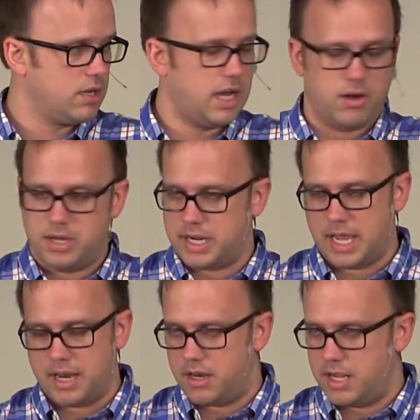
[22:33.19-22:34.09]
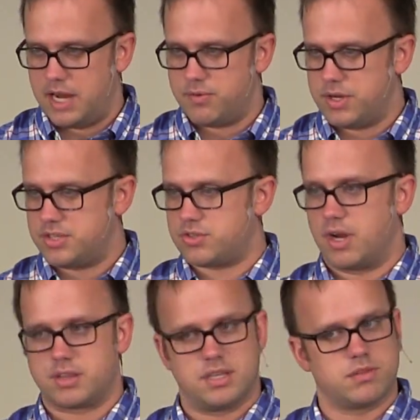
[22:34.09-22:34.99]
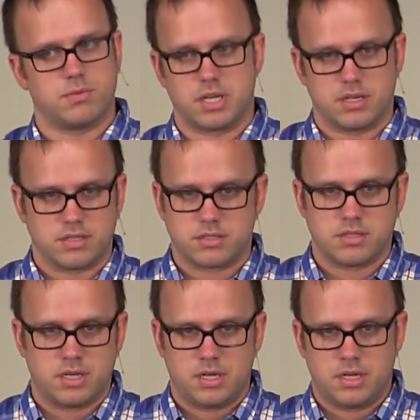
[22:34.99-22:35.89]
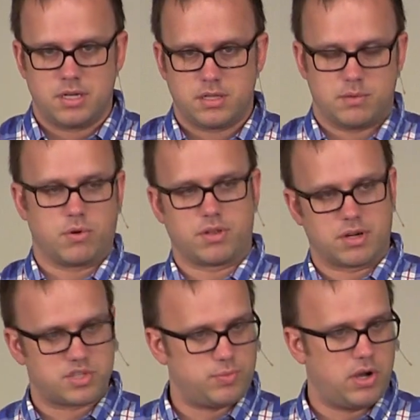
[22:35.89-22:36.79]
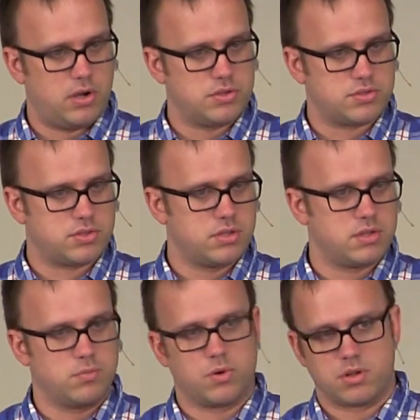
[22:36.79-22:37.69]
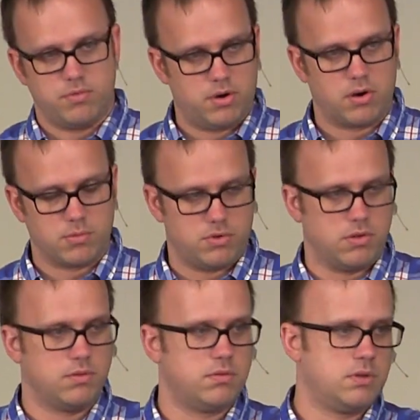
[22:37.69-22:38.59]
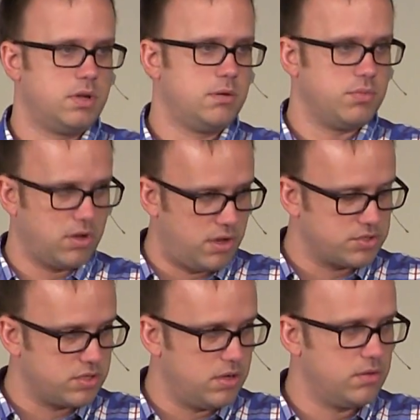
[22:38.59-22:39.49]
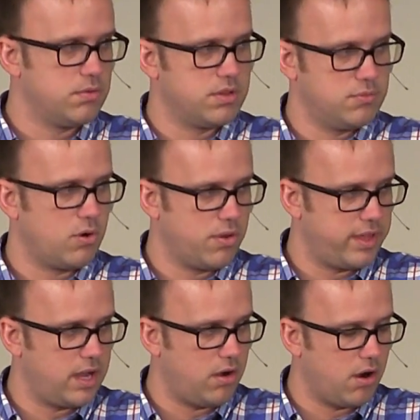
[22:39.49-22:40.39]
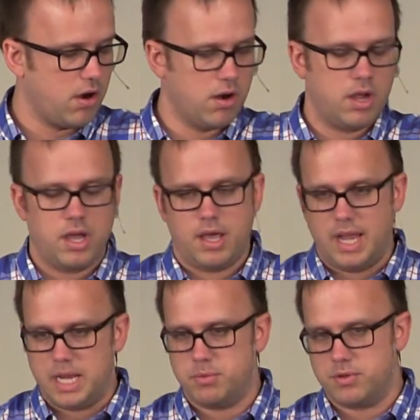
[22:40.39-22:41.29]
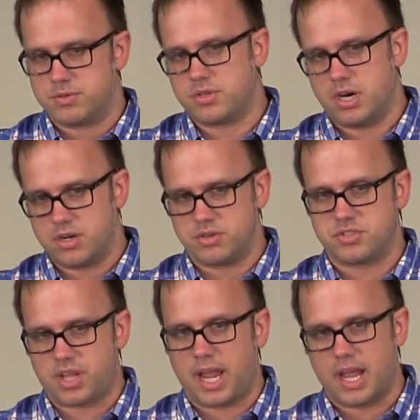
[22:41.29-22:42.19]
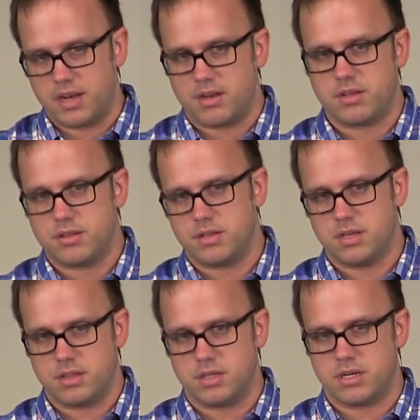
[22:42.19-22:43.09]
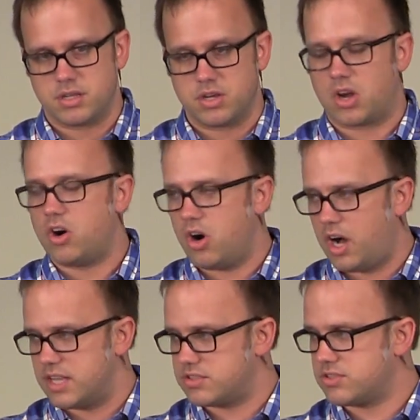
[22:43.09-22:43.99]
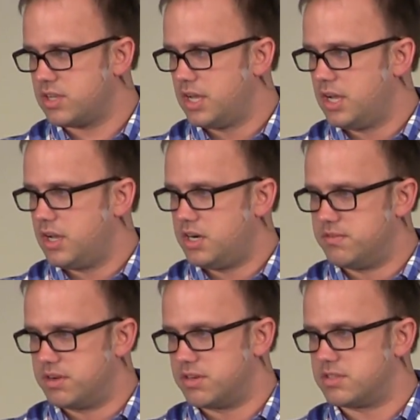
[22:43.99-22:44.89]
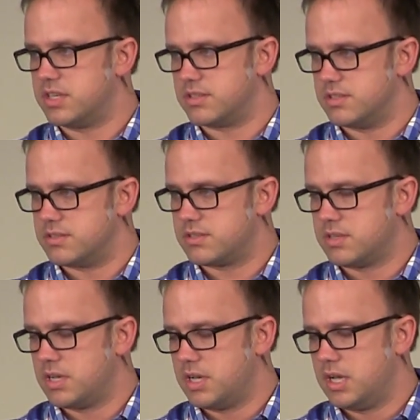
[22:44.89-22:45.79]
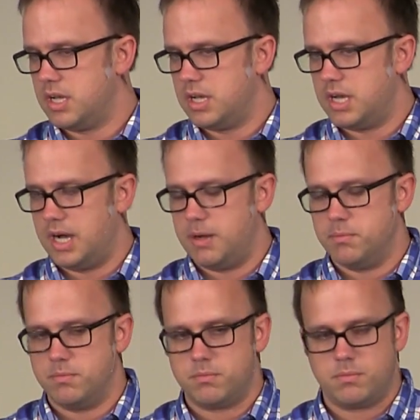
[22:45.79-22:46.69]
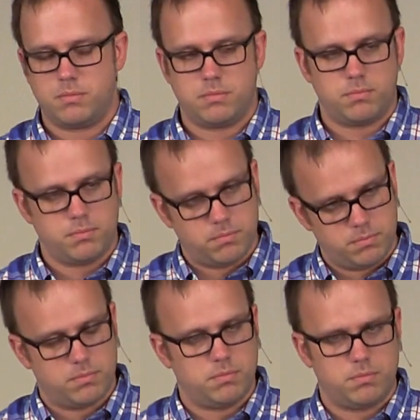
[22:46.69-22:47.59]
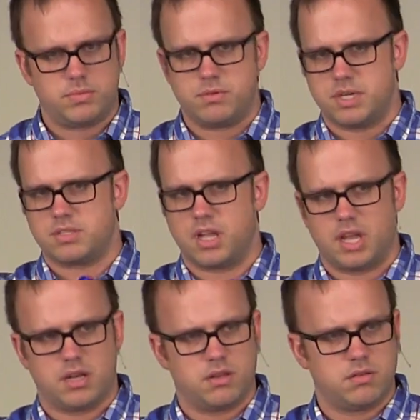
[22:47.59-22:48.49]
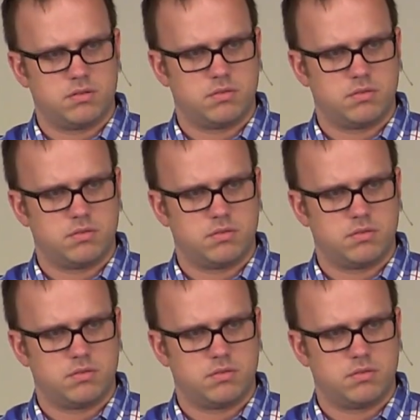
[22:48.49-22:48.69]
Now, again, every strength has a weakness. The more they're exposed, the more they're vulnerable, but also the more they are able to understand the cost of their decisions. Did I see a hand?